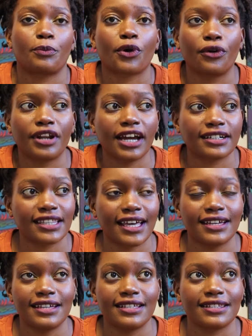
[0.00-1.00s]
a product
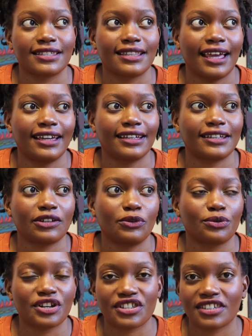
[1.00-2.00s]
that is like
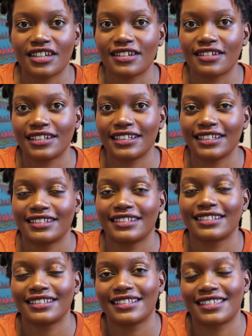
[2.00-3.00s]
risking
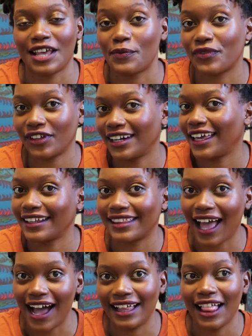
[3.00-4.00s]
something like
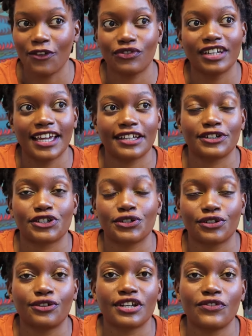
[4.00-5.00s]
that. I feel like it
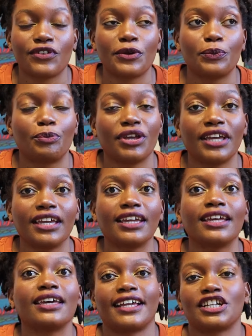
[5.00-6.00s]
should not even
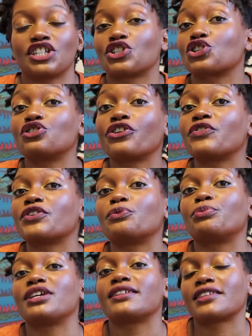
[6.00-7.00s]
be
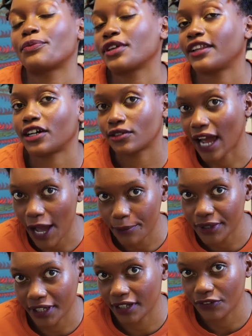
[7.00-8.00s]
something that could
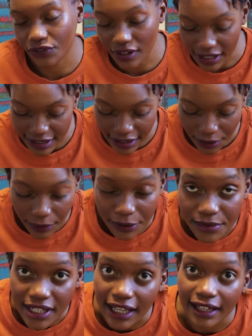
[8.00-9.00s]
happen, if you understand what
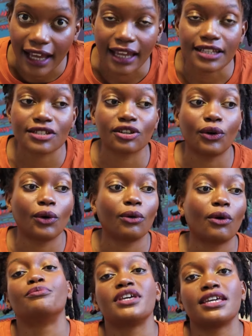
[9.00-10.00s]
I'm saying, guys.
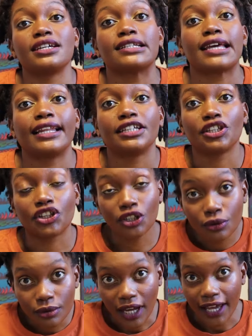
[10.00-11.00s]
So me telling
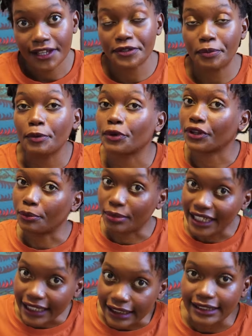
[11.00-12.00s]
you guys, people that
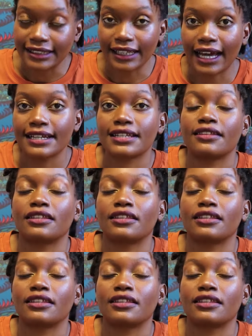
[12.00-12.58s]
bleed, that